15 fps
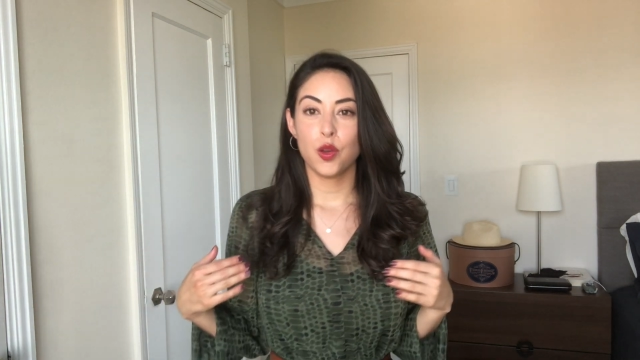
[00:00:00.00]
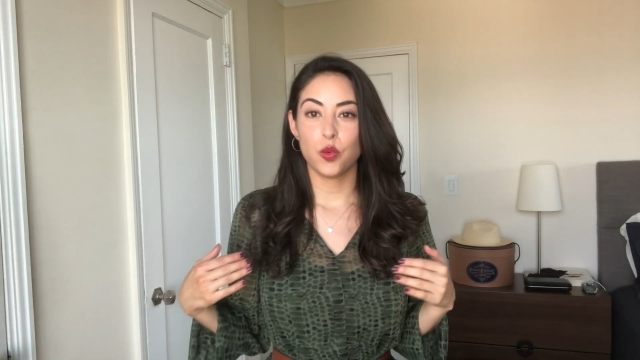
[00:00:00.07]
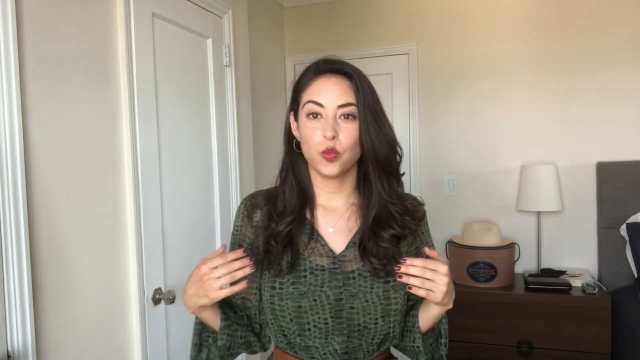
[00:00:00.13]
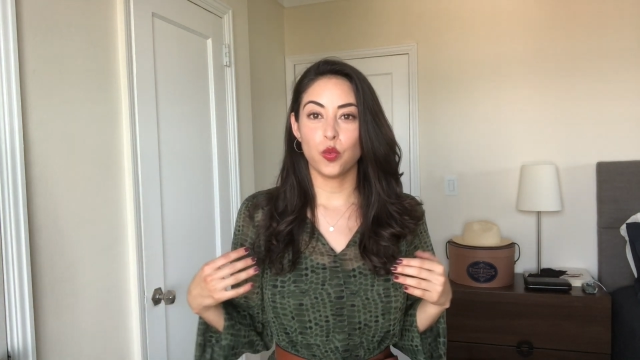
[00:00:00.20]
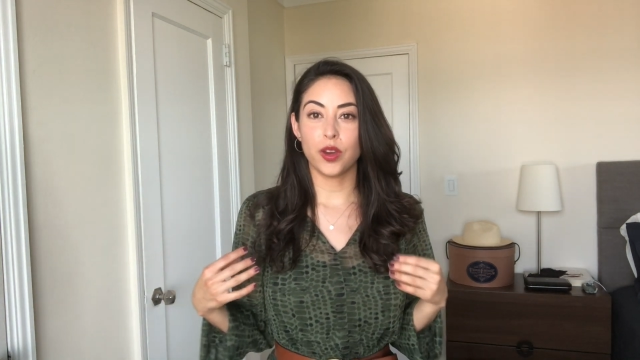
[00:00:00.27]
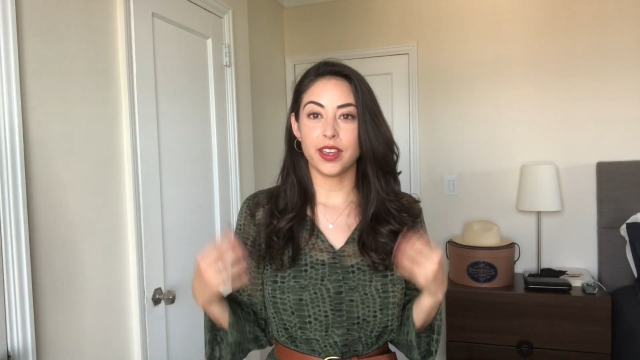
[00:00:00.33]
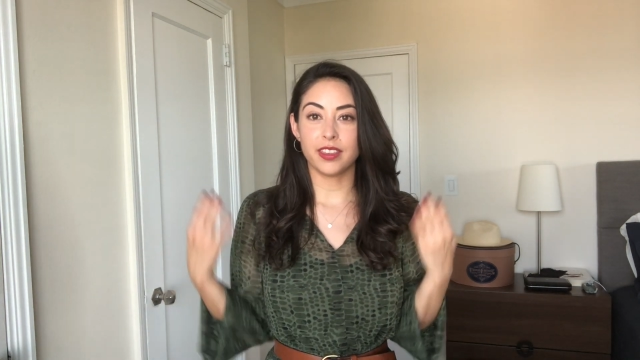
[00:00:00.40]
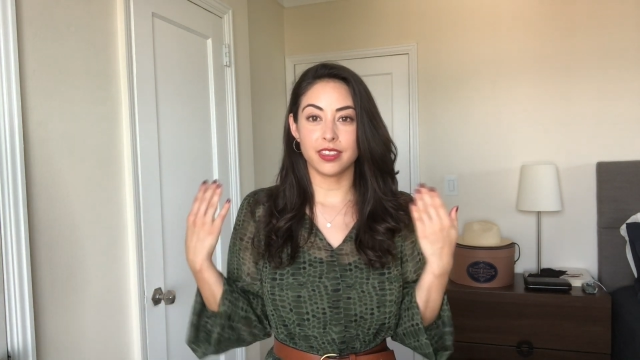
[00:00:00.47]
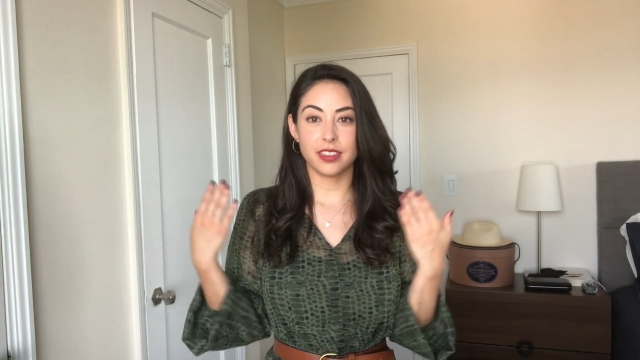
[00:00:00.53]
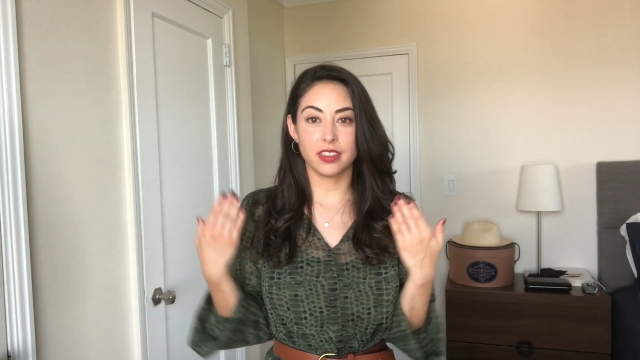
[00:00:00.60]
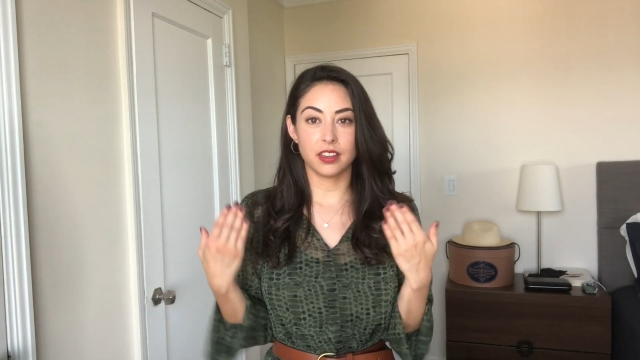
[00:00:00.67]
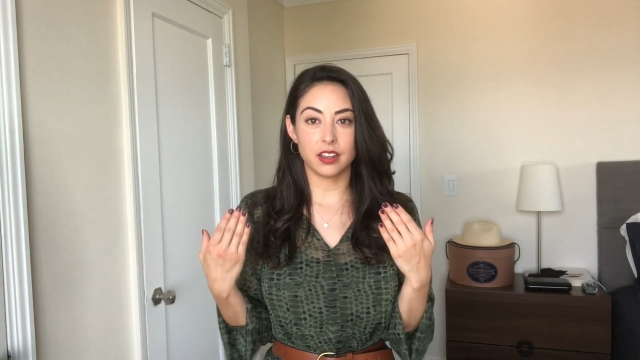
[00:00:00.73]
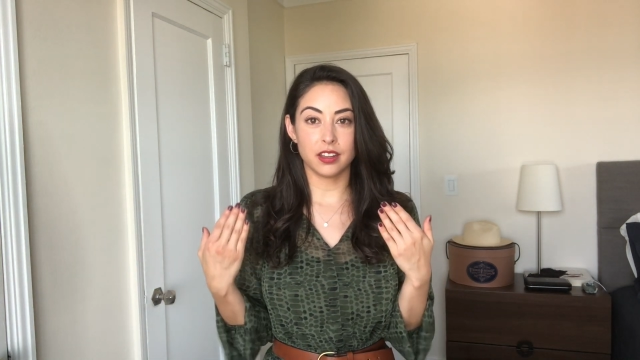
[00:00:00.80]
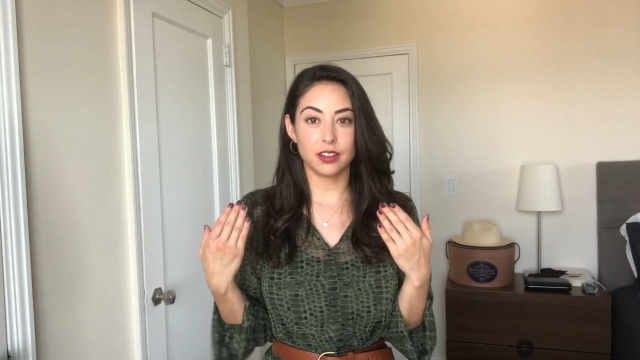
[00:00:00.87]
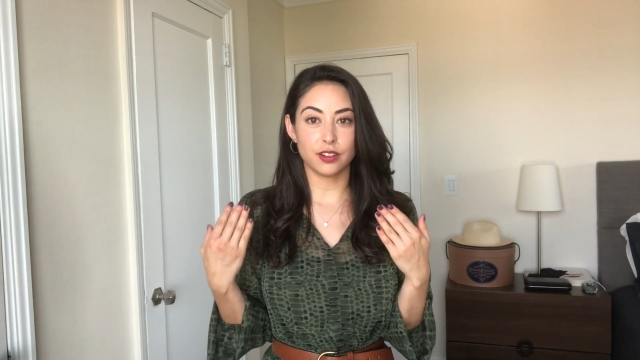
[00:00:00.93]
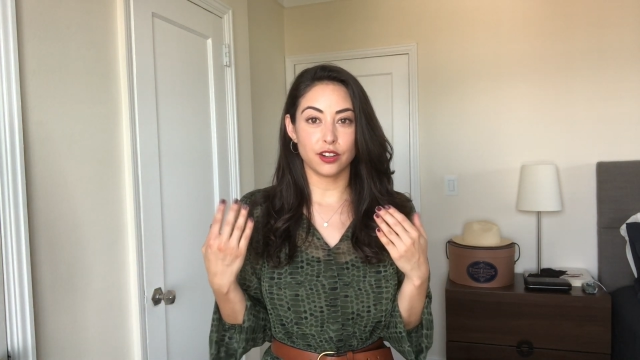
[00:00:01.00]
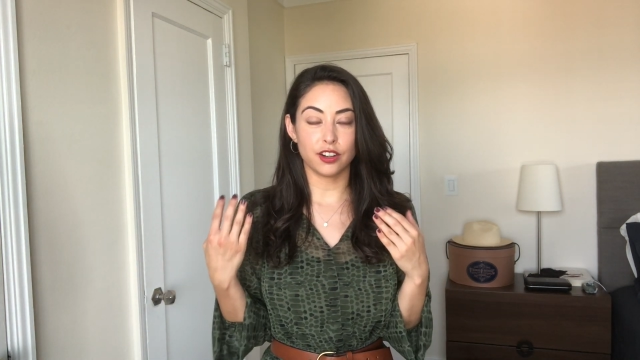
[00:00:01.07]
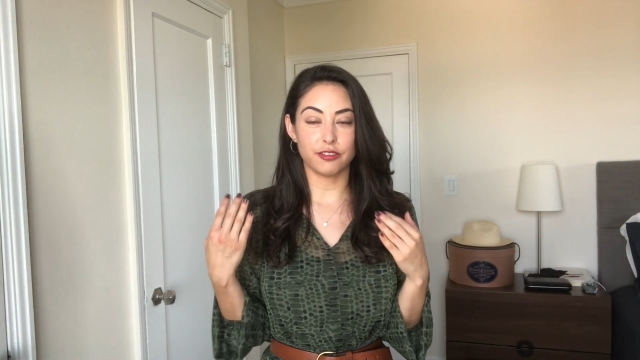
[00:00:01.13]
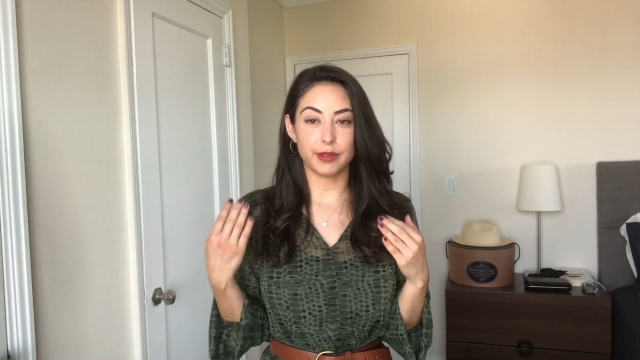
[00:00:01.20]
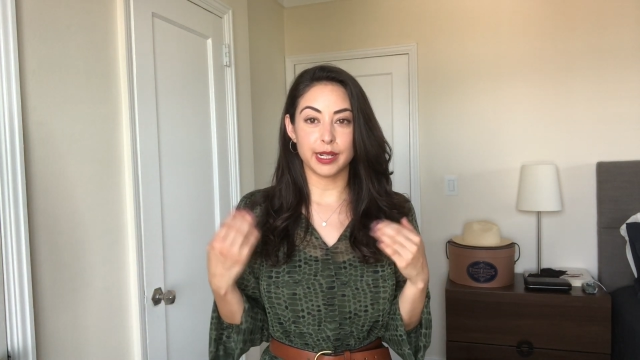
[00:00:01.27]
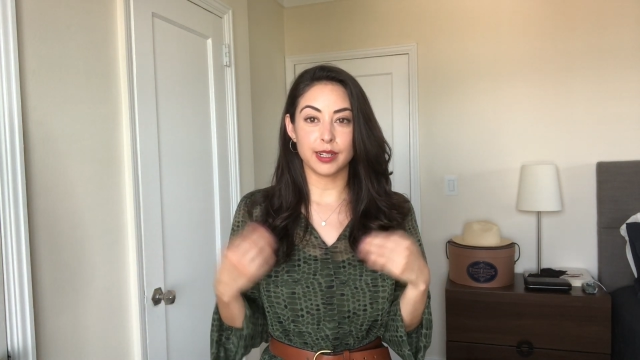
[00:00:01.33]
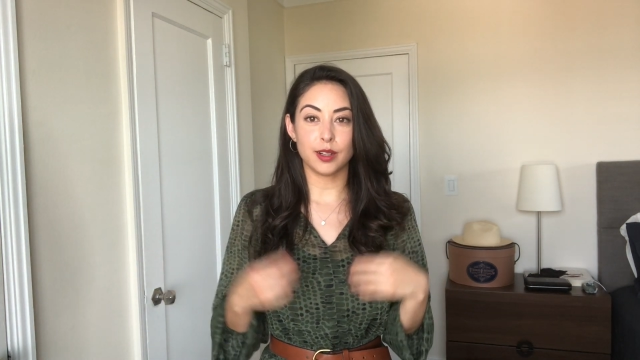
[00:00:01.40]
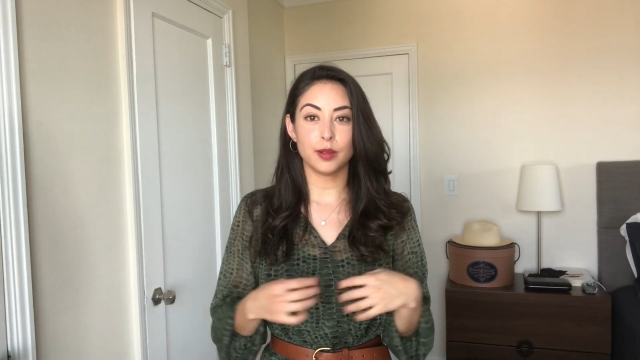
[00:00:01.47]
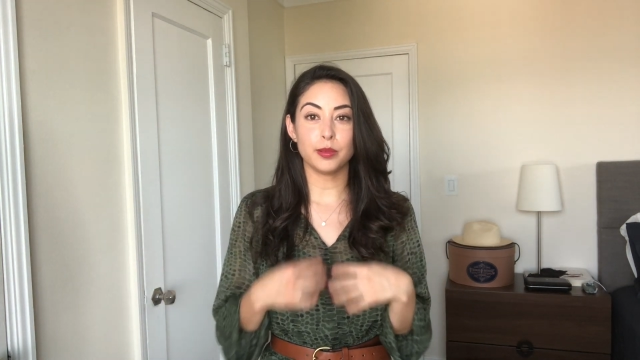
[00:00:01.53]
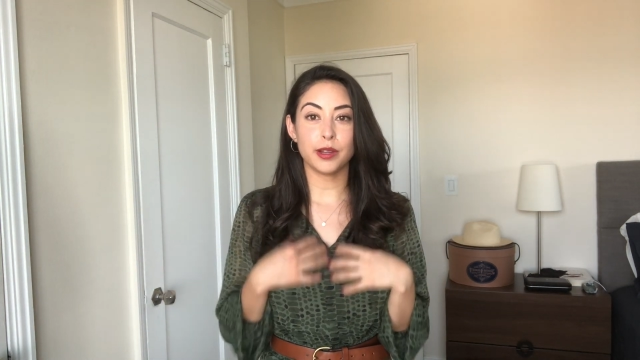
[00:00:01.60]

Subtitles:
with the color of my nail